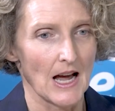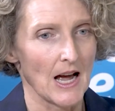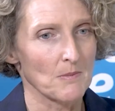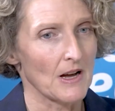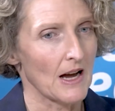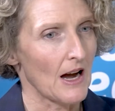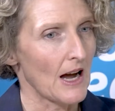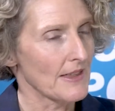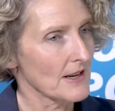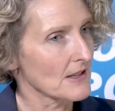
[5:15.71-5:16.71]

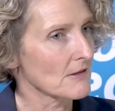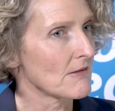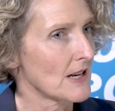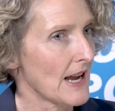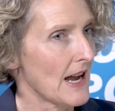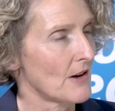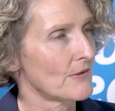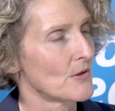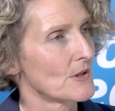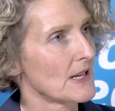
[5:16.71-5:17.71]
I think it's really
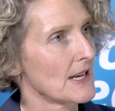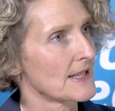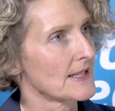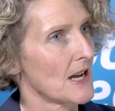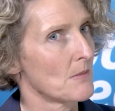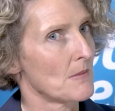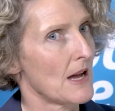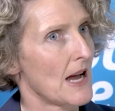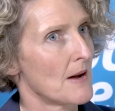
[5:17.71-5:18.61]
helpful to get some